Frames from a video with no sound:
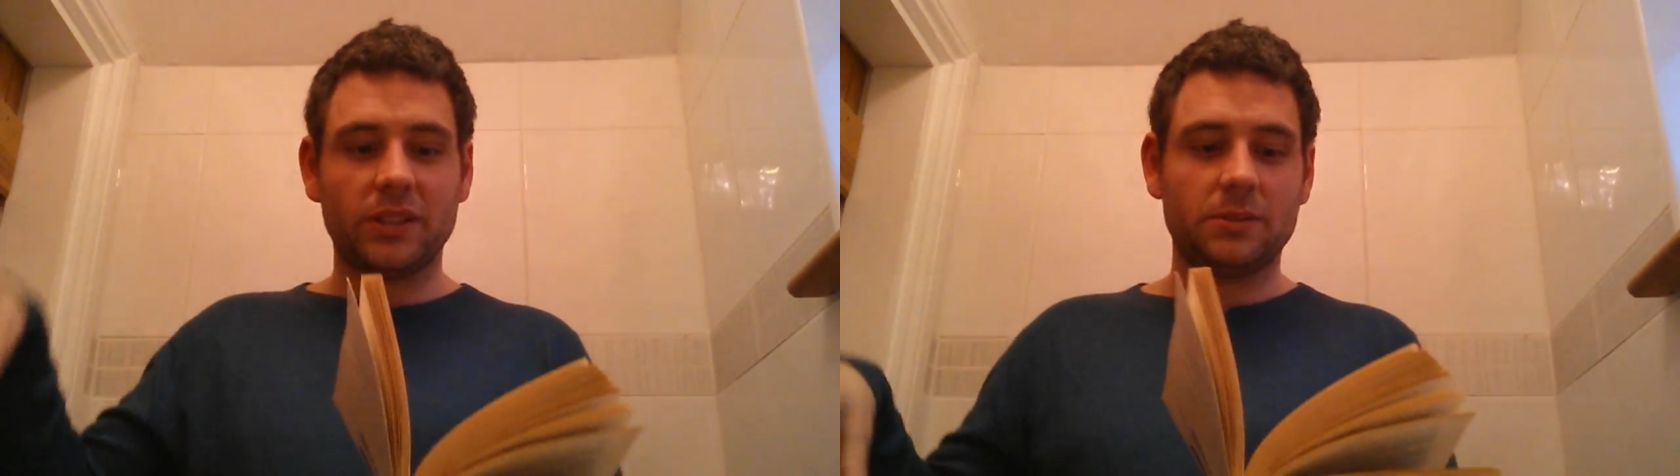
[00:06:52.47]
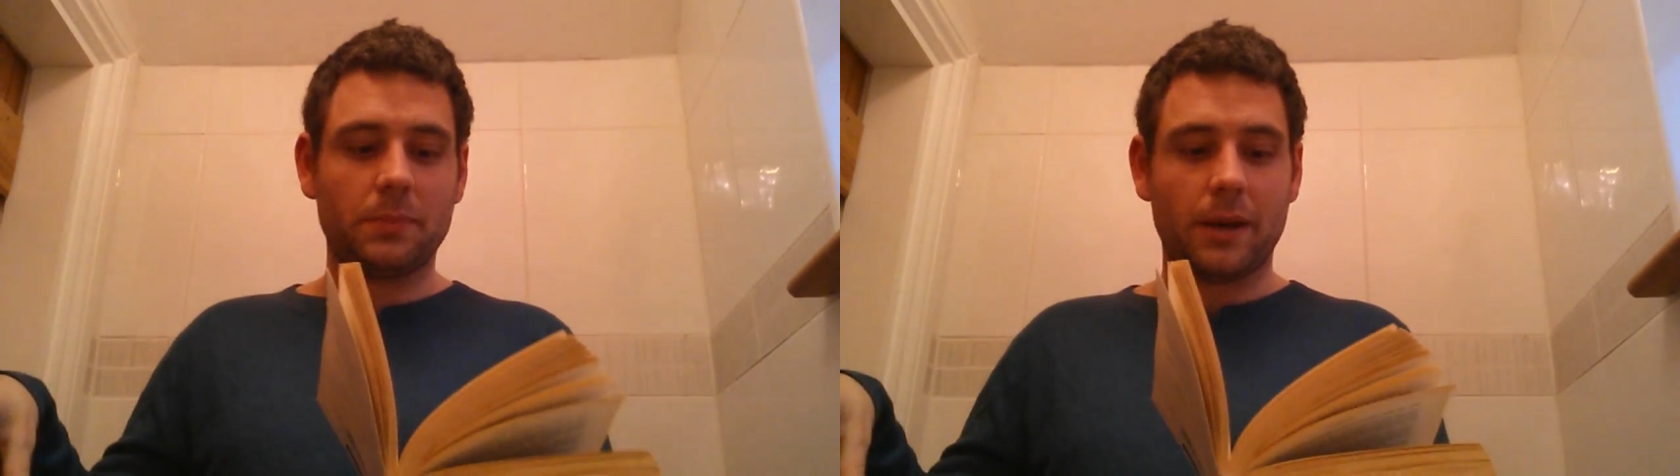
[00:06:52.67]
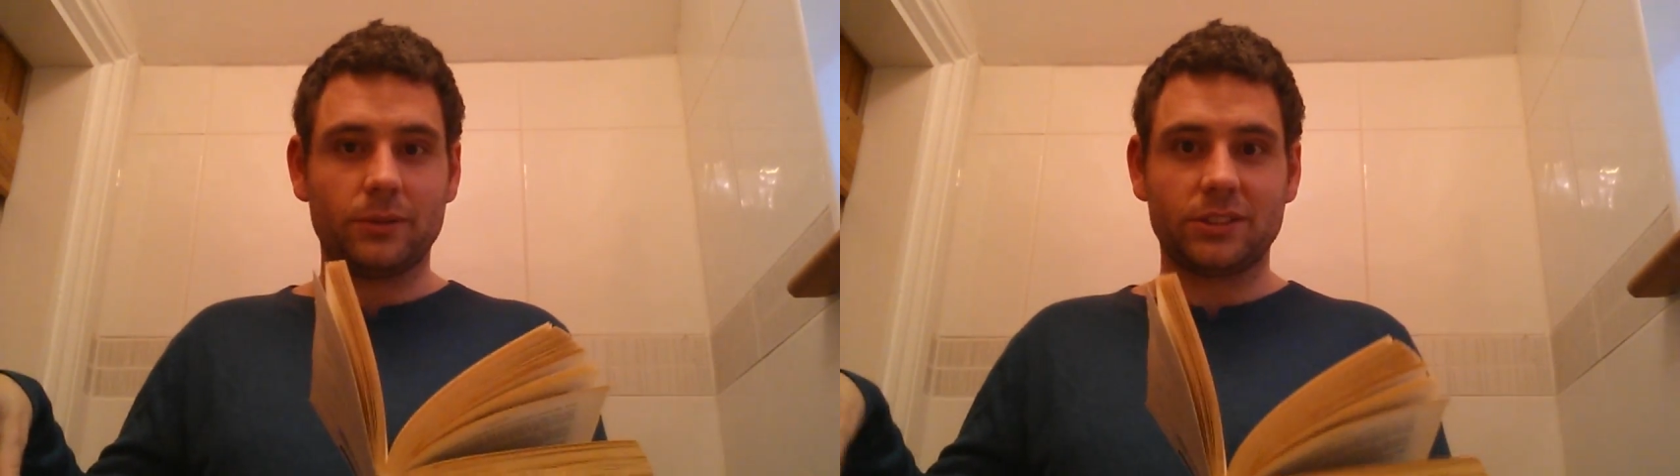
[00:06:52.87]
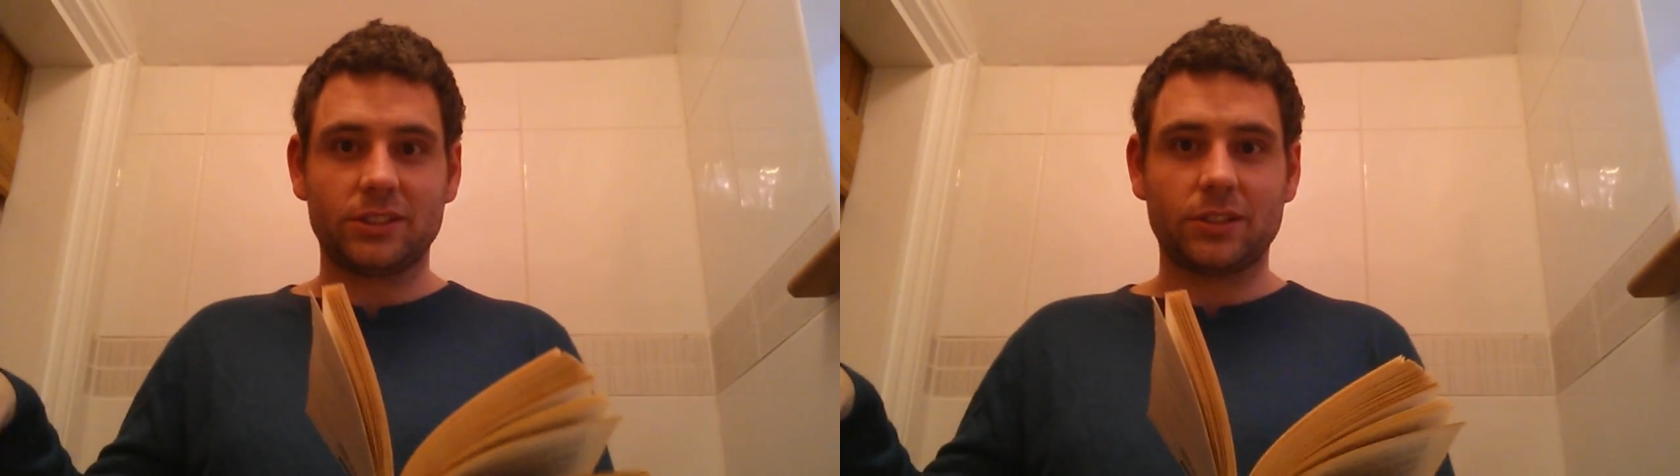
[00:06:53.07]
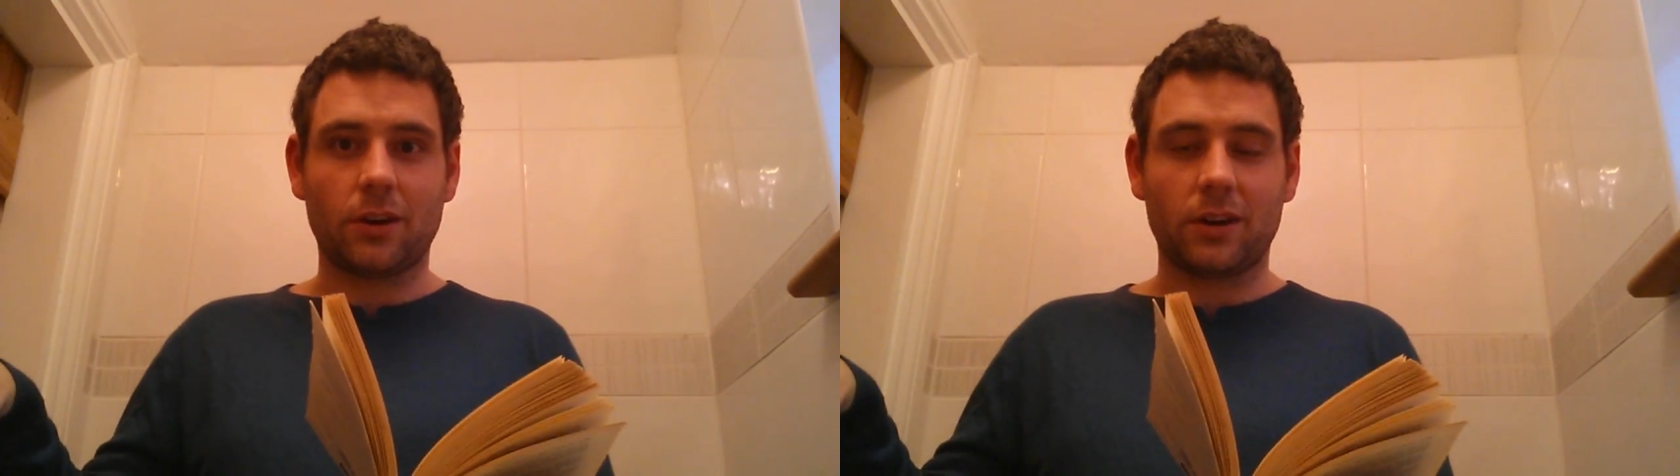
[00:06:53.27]
is about to
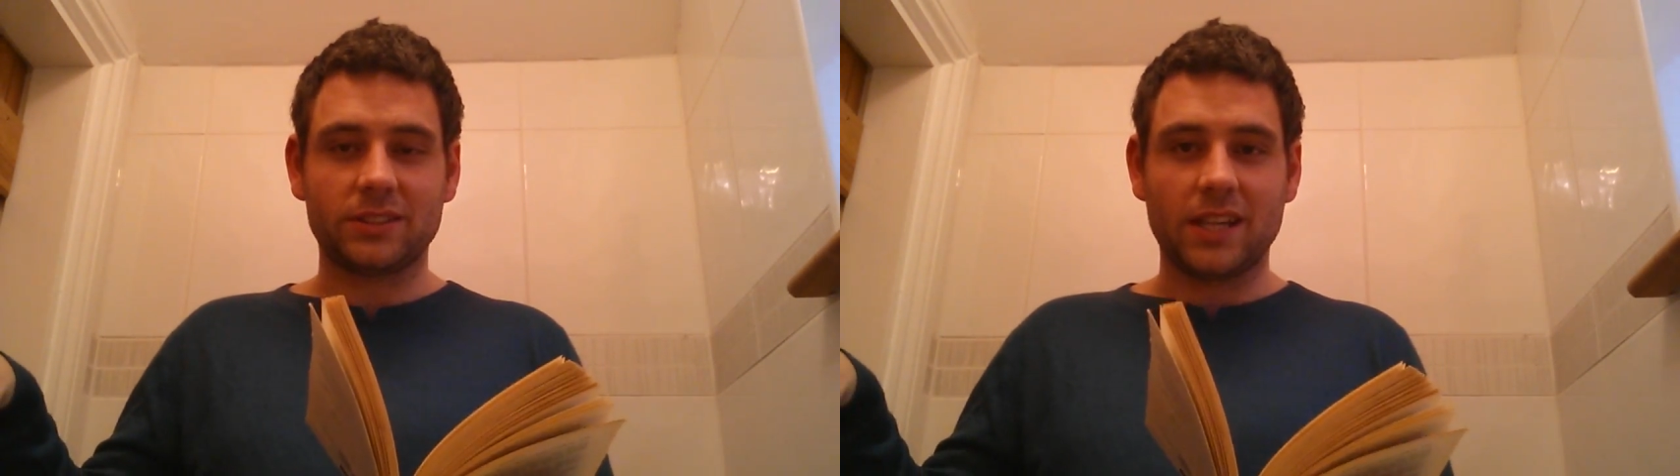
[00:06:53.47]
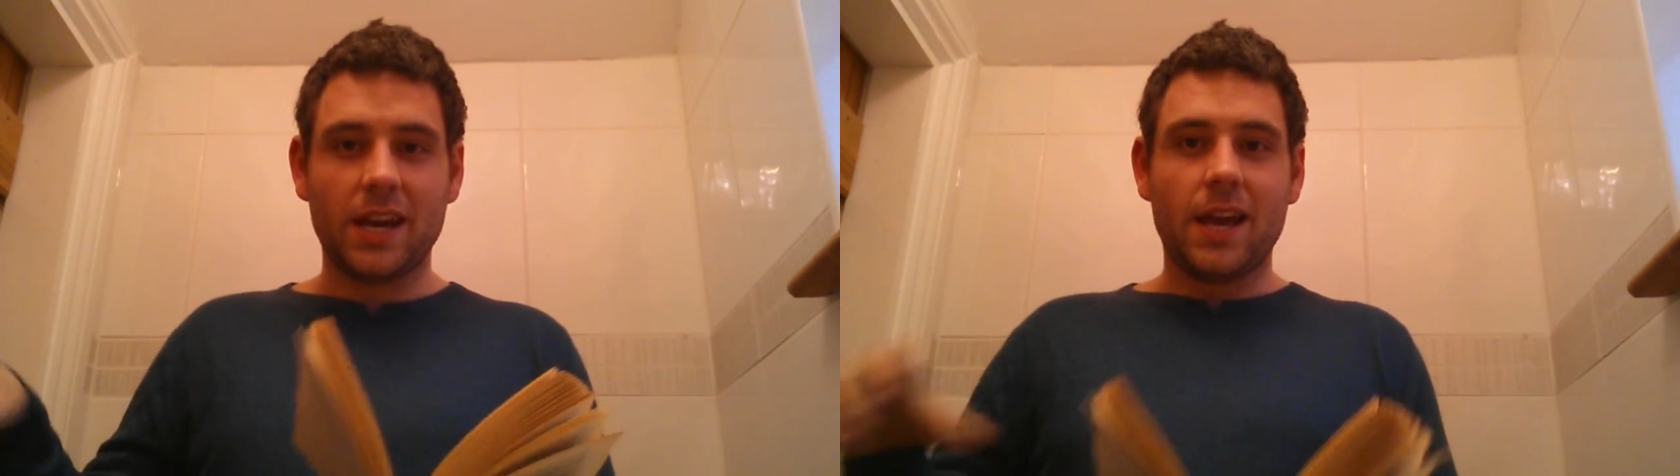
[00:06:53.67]
start.